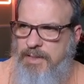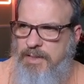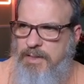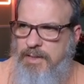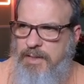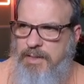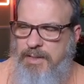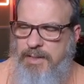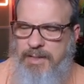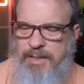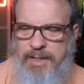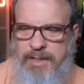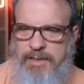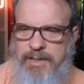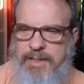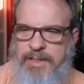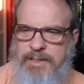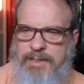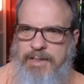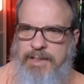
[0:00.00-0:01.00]
I
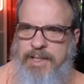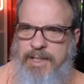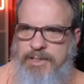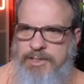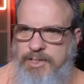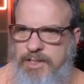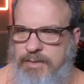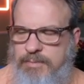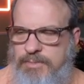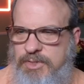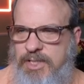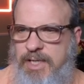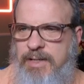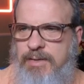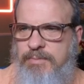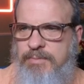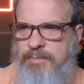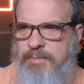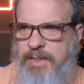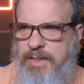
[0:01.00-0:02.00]
think KGM
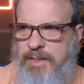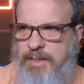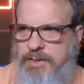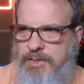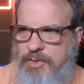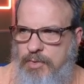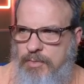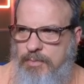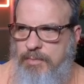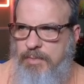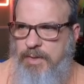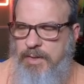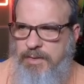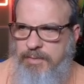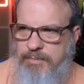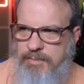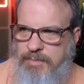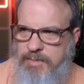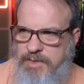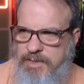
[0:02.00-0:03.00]

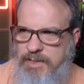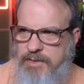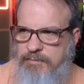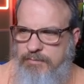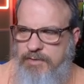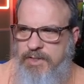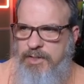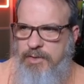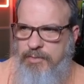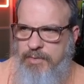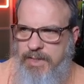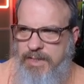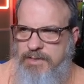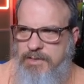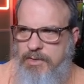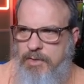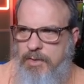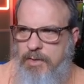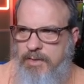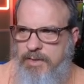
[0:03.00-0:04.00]
Jam did a video, and I
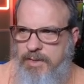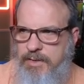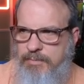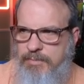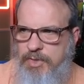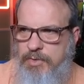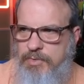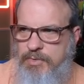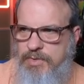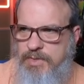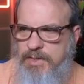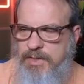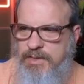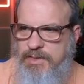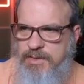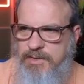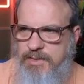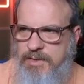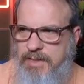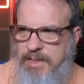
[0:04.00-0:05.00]
saw him use
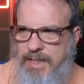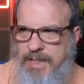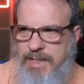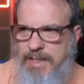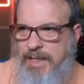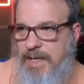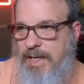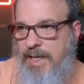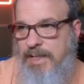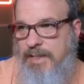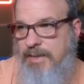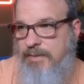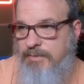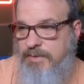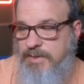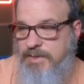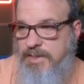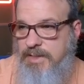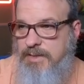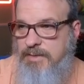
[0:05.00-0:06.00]
this, and I had never
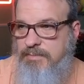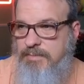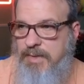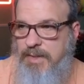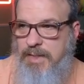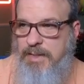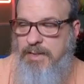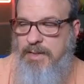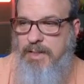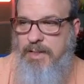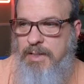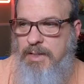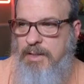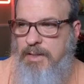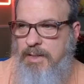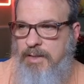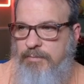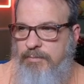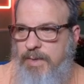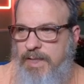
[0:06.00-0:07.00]
seen it.
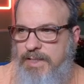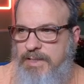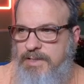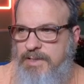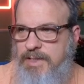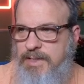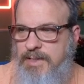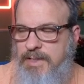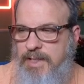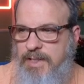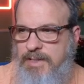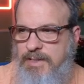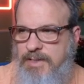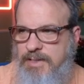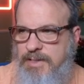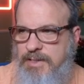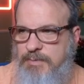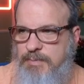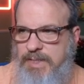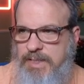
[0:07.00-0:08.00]
Everybody said that
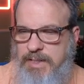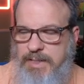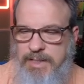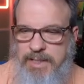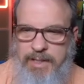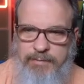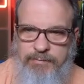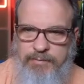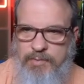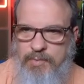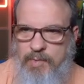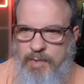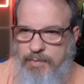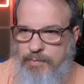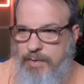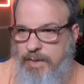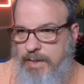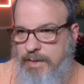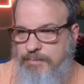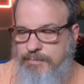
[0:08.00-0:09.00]
it's been in the game for quite a
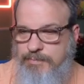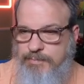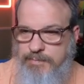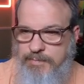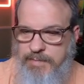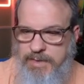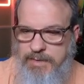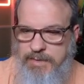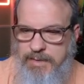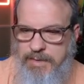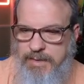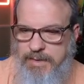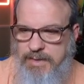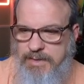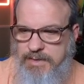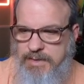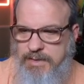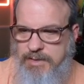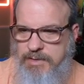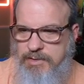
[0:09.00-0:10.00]
while, but I
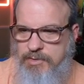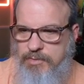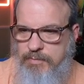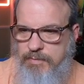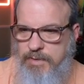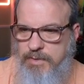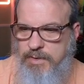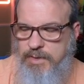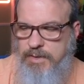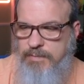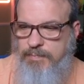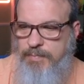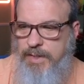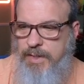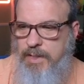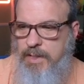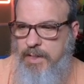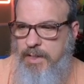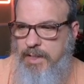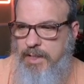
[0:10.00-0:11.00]
guess I just overlooked it.
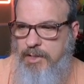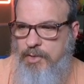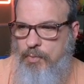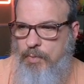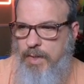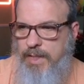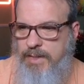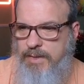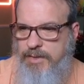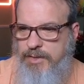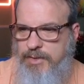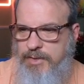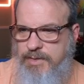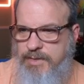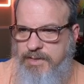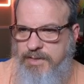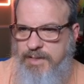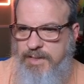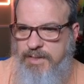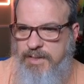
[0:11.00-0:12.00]
Either way, you can
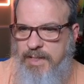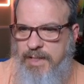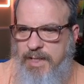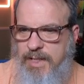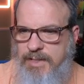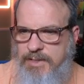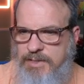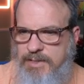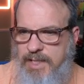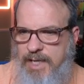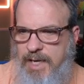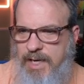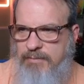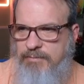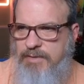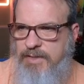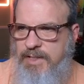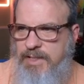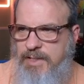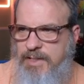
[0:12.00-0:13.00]
see that I just
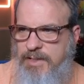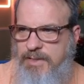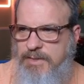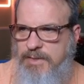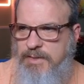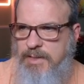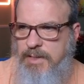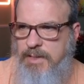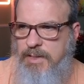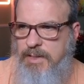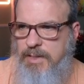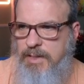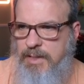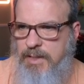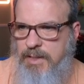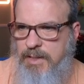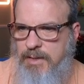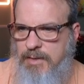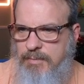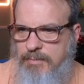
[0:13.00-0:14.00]
have these
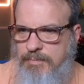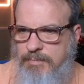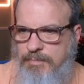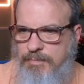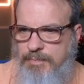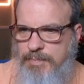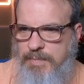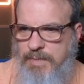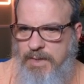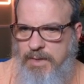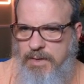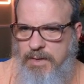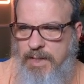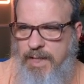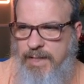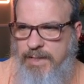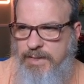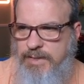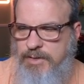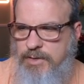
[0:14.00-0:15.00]

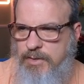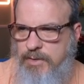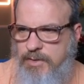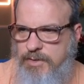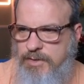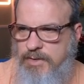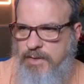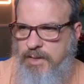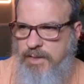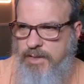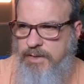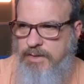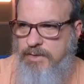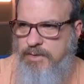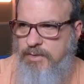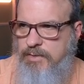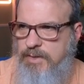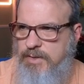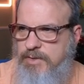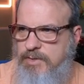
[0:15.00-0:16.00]
Gladius cards selected.
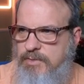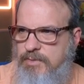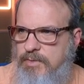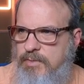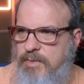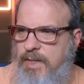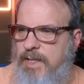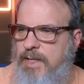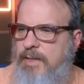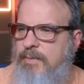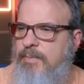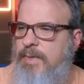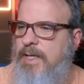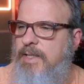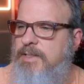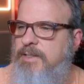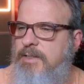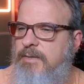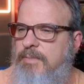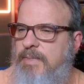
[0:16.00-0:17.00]
So let's do a
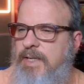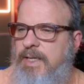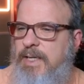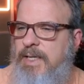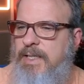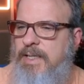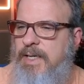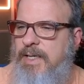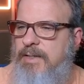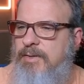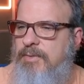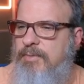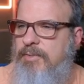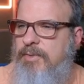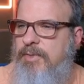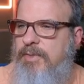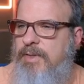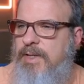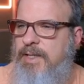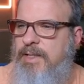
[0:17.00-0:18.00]
mass combine. I don't
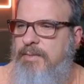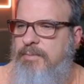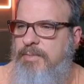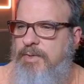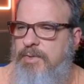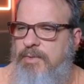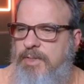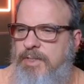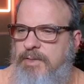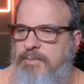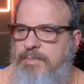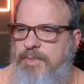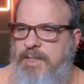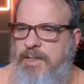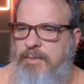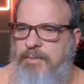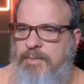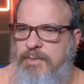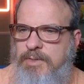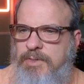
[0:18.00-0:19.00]
think I'm going to be
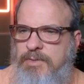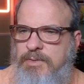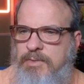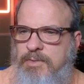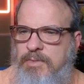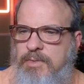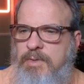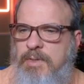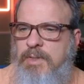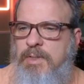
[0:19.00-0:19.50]
able to...